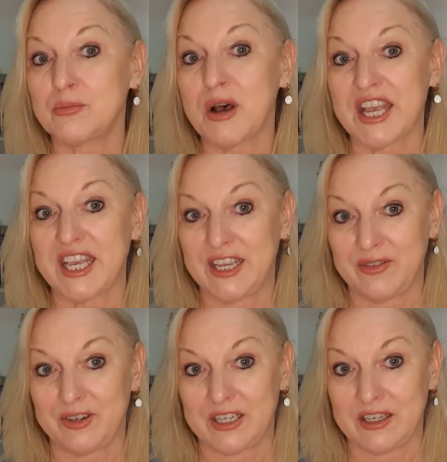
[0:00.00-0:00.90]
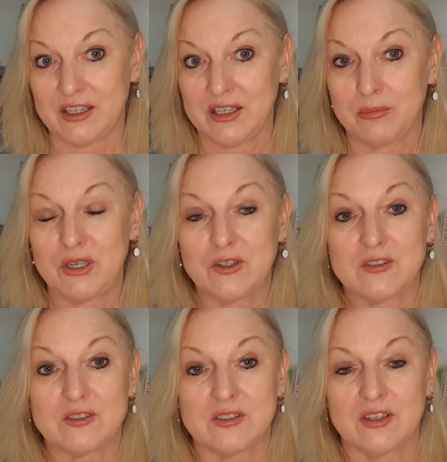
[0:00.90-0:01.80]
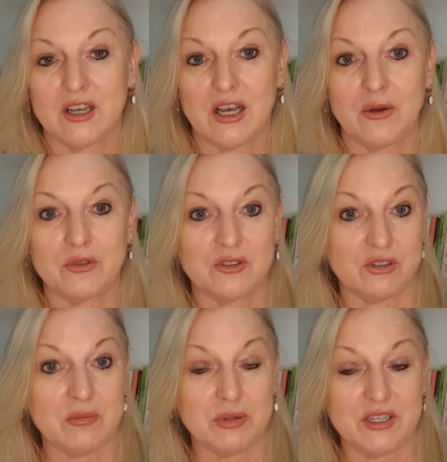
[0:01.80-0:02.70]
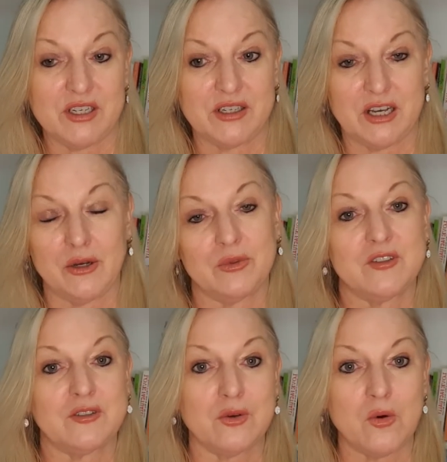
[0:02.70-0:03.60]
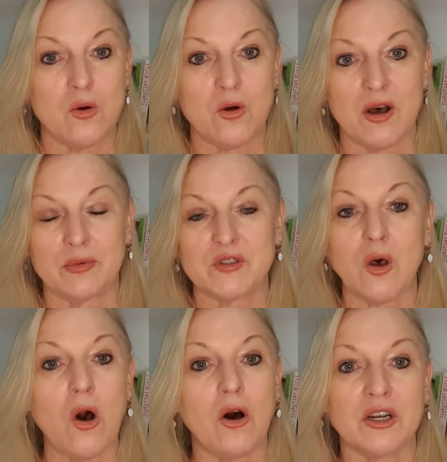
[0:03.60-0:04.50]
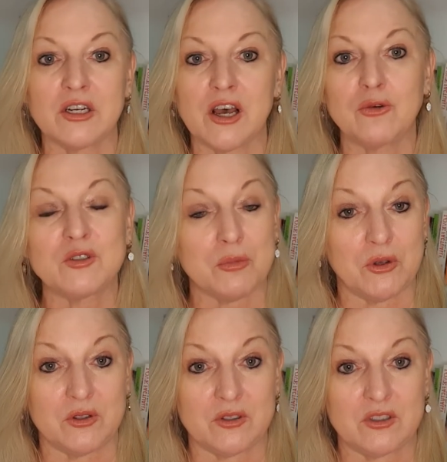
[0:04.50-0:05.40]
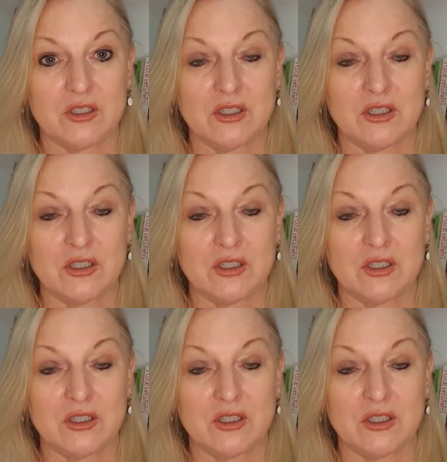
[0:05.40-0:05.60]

my evening because I was grumpy, I was sore, I was hot, and I was bothered.